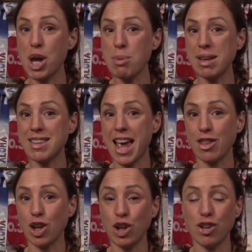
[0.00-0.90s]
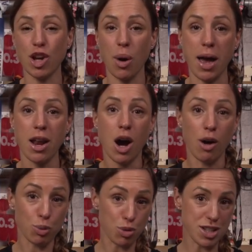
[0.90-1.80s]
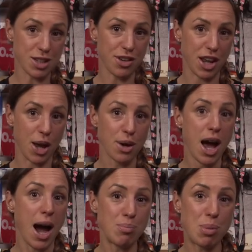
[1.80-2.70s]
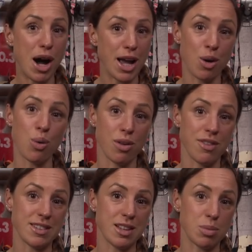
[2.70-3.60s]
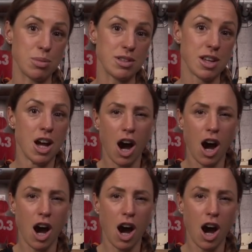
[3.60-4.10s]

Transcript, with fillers: no means saying that you need to go out after watching this video and buy all of these supplements.